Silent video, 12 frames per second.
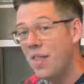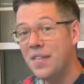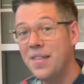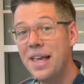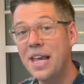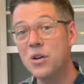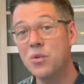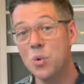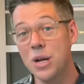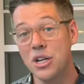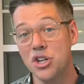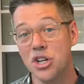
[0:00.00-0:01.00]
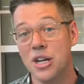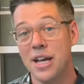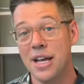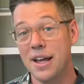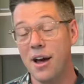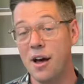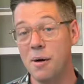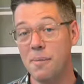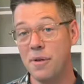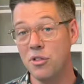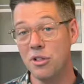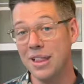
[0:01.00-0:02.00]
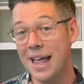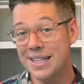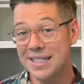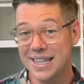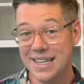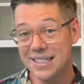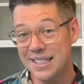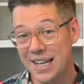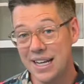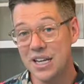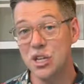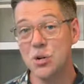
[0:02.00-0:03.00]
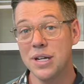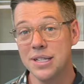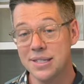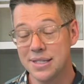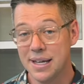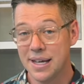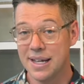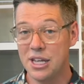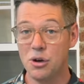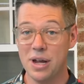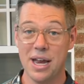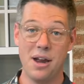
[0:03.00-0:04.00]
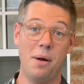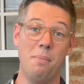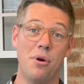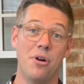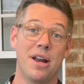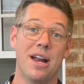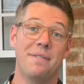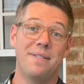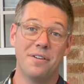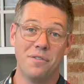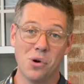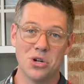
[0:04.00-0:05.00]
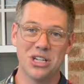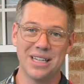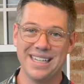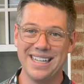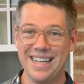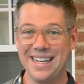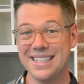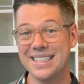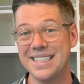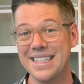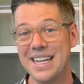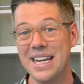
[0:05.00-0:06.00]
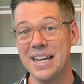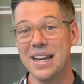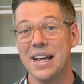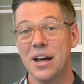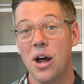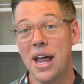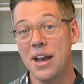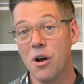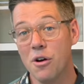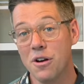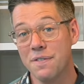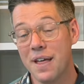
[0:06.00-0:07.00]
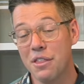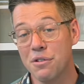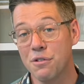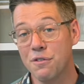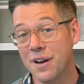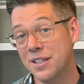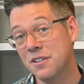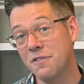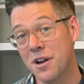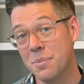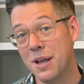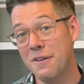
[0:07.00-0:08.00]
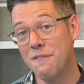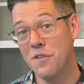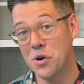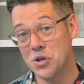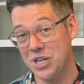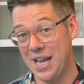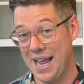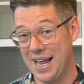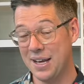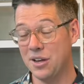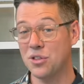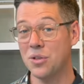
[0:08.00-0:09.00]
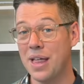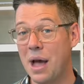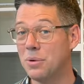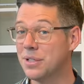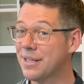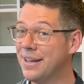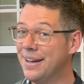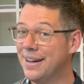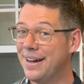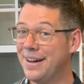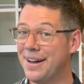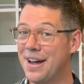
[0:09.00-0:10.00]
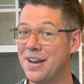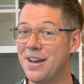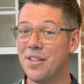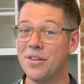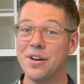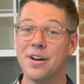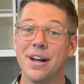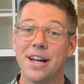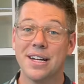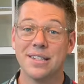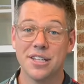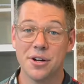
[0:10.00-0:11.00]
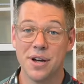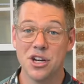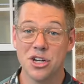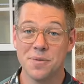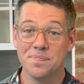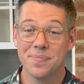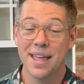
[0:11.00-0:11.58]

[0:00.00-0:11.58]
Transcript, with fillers: that they can reach, um, less insulated units, you'll get a burn. And I've unfortunately uh, seen and heard of that through friends and family firsthand. So that was uh, another consideration.